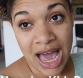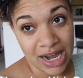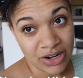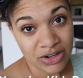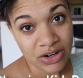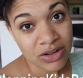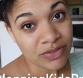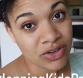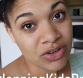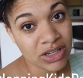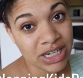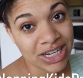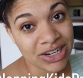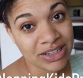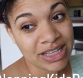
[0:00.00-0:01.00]
I don't know if you can
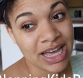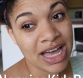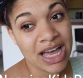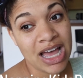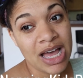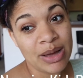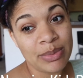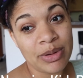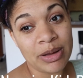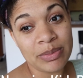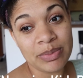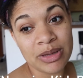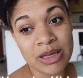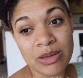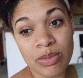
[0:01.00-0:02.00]
hear that,
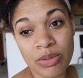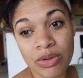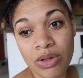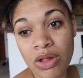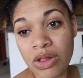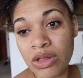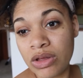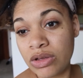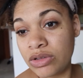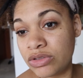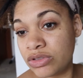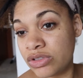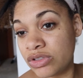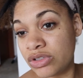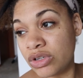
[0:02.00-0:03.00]
but people
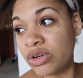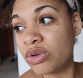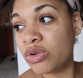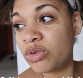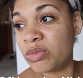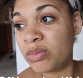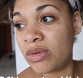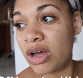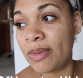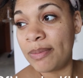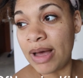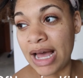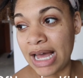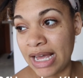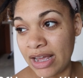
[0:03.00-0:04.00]
zoom
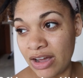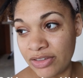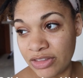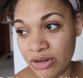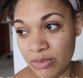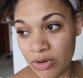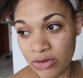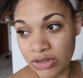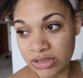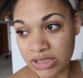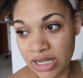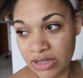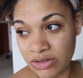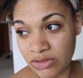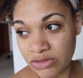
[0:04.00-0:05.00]
by on their
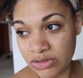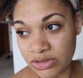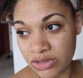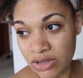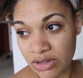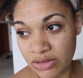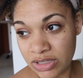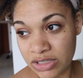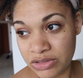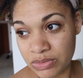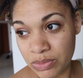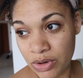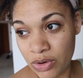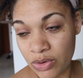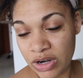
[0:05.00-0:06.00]
motorcycles on this
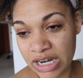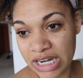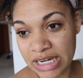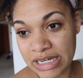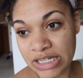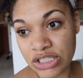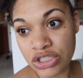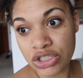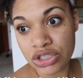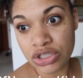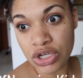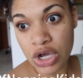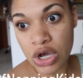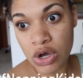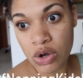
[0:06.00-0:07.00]
road, and it is
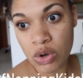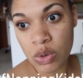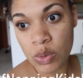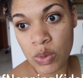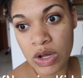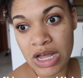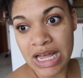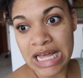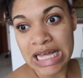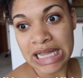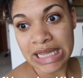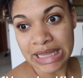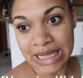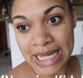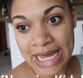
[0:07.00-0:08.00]
so
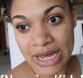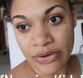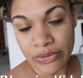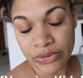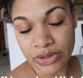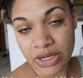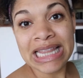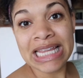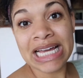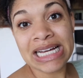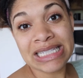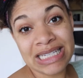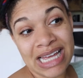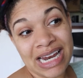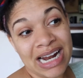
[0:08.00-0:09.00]
loud. Like I
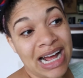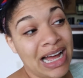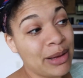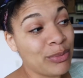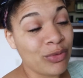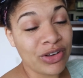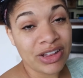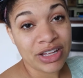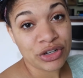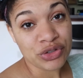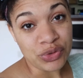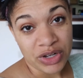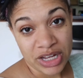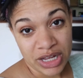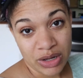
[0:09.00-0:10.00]
said, I'm really
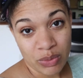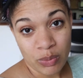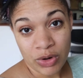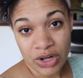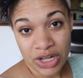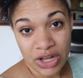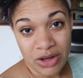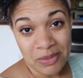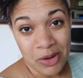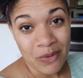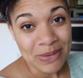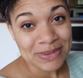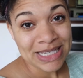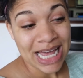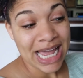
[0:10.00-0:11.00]
enjoying working on my
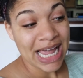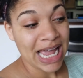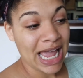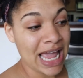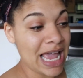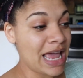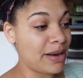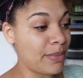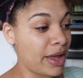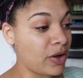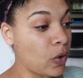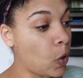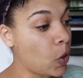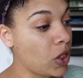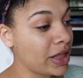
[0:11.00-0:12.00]
website, and my
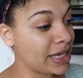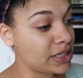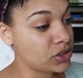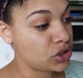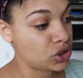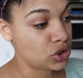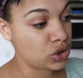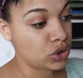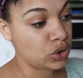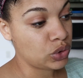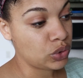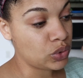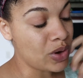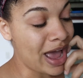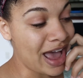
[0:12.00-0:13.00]
goal is
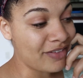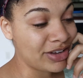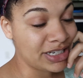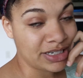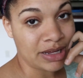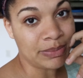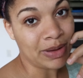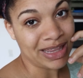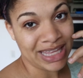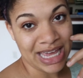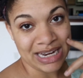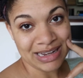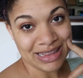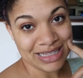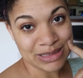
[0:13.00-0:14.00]
to have it done by the
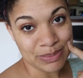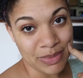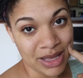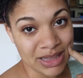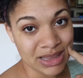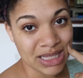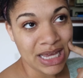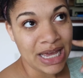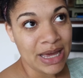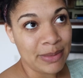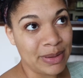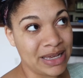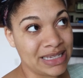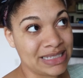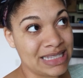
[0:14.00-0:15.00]
end of this month
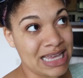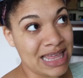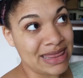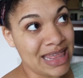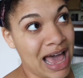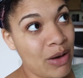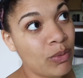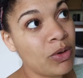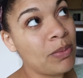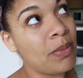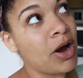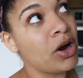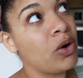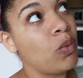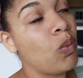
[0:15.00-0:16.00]
because then that will
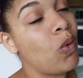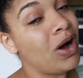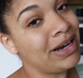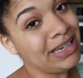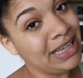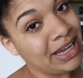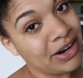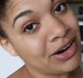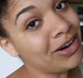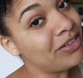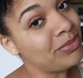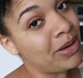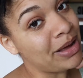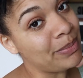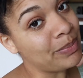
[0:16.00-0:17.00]
mark 1 year
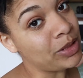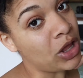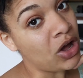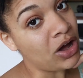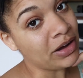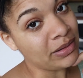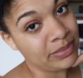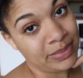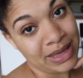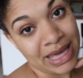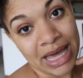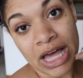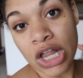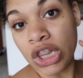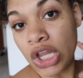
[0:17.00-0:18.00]
of my blog
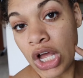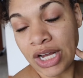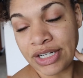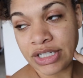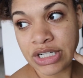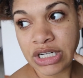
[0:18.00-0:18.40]
being launched.